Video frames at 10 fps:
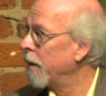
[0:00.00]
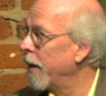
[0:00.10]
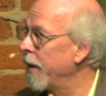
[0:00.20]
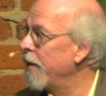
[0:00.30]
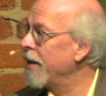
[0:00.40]

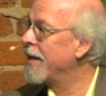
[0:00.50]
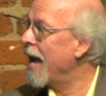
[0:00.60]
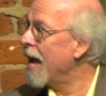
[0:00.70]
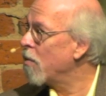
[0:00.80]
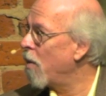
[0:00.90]
In the
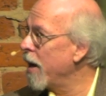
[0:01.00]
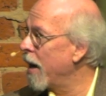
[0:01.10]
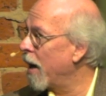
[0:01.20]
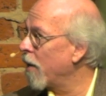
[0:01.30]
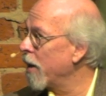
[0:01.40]

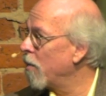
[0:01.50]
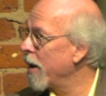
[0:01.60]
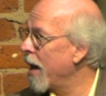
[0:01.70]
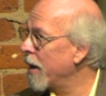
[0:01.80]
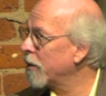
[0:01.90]
gateway area,
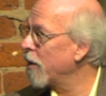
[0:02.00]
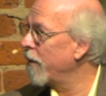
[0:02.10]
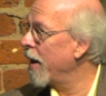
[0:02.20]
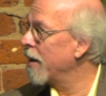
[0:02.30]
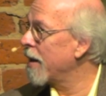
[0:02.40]
we
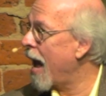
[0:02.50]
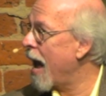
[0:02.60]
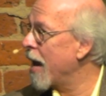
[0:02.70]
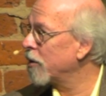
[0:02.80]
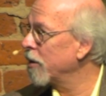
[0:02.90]
excavated
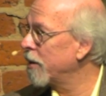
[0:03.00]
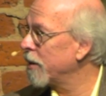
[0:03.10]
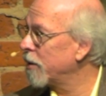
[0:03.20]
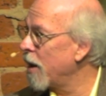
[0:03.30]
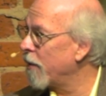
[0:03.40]
ash. Look at
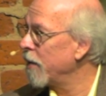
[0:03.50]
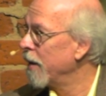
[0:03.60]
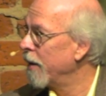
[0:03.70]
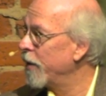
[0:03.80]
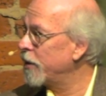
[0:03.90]
this stuff.
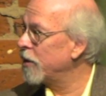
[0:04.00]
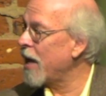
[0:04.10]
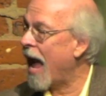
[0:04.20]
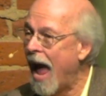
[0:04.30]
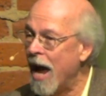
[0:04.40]
This is
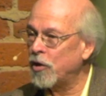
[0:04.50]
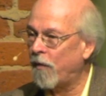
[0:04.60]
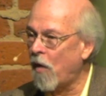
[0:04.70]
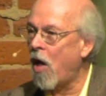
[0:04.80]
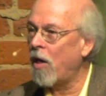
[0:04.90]
ash
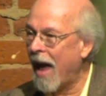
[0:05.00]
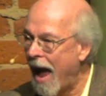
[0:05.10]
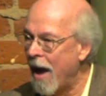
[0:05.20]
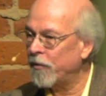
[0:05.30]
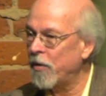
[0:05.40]
fall
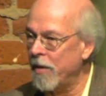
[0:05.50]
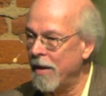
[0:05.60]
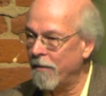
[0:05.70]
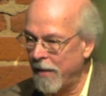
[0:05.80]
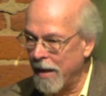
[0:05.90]
after
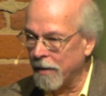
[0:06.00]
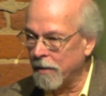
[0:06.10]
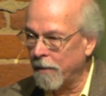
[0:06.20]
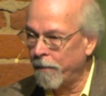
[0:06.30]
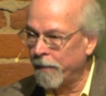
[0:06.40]
the
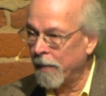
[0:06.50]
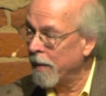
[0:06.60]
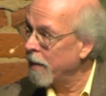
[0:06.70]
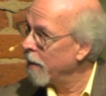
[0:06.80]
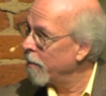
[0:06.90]
event.
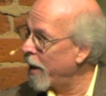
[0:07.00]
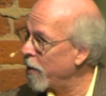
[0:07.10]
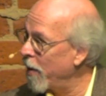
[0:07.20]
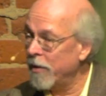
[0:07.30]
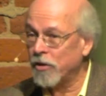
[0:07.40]
By the
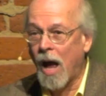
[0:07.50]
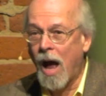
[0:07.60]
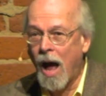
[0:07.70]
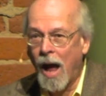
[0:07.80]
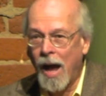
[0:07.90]
way, there's a
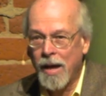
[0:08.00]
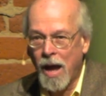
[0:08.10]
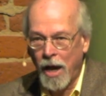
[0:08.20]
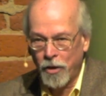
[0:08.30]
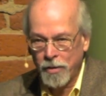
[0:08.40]
high
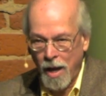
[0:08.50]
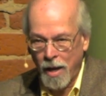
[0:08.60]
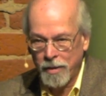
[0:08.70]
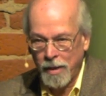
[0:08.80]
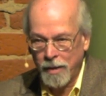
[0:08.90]
iron
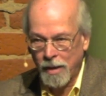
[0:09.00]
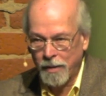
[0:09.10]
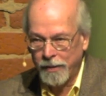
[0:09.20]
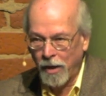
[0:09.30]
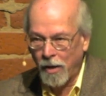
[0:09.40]
content,
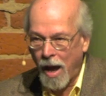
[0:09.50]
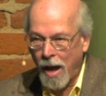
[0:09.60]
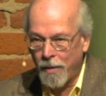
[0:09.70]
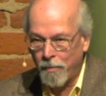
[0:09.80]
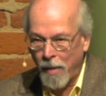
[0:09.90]
little
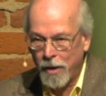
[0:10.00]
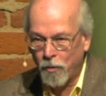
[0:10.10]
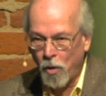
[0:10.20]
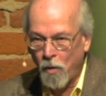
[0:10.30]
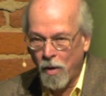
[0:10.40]

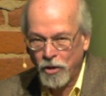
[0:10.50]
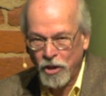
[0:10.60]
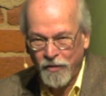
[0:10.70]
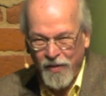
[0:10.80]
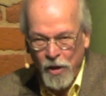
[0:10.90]
micro
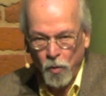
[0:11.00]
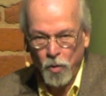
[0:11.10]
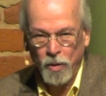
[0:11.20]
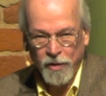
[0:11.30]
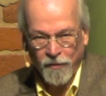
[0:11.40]

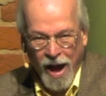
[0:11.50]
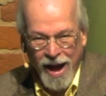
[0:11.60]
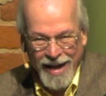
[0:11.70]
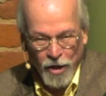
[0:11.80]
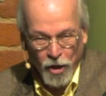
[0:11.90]
spherules of
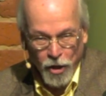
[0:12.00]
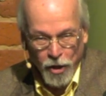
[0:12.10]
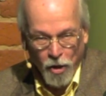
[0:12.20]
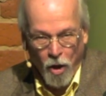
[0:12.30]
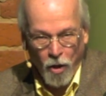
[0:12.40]

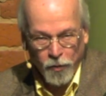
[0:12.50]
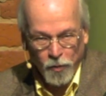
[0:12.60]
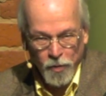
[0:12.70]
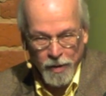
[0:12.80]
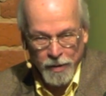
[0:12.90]
iron all
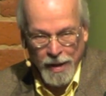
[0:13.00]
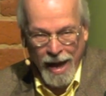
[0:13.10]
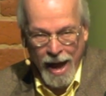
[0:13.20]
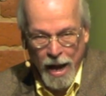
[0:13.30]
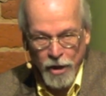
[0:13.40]
through this
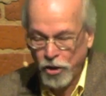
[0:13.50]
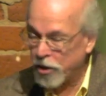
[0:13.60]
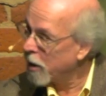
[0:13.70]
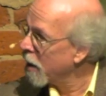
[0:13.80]
ash.